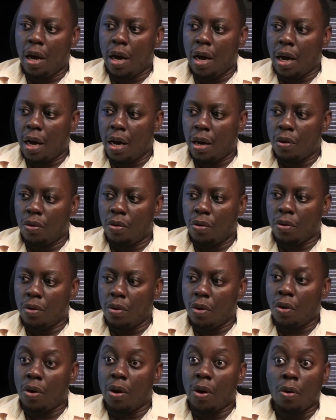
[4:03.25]

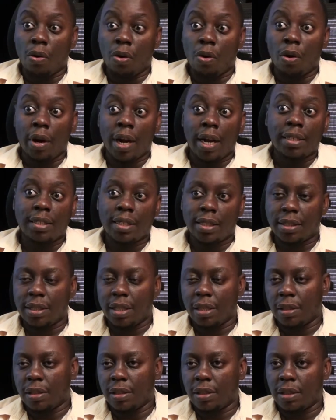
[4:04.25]
on
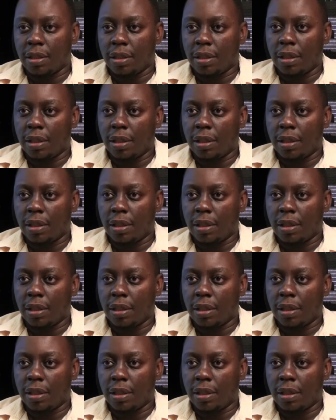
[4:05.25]
SSLs.